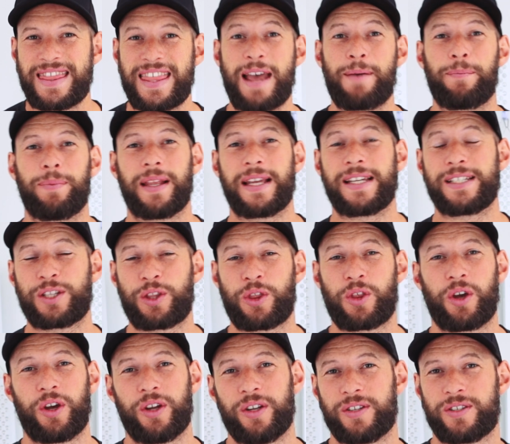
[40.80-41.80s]
That placed
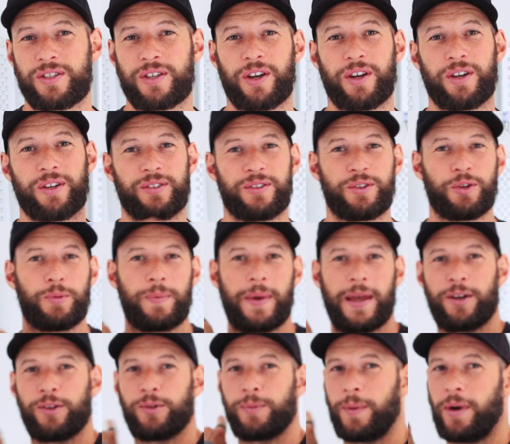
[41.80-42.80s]
third, so two
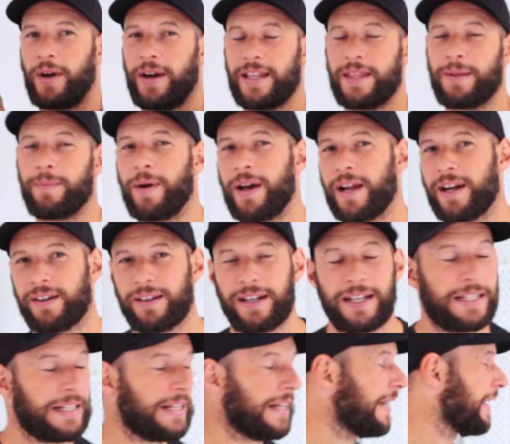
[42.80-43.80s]
panels behind the Mito
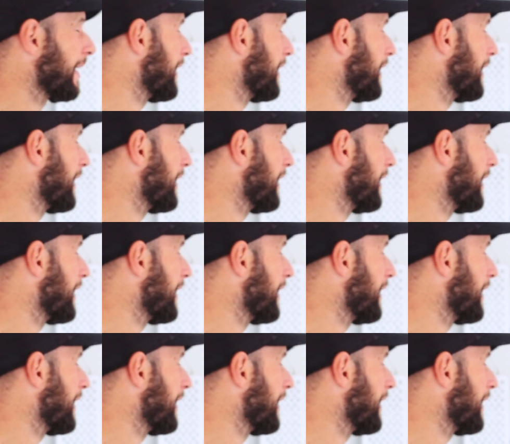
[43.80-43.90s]
Red.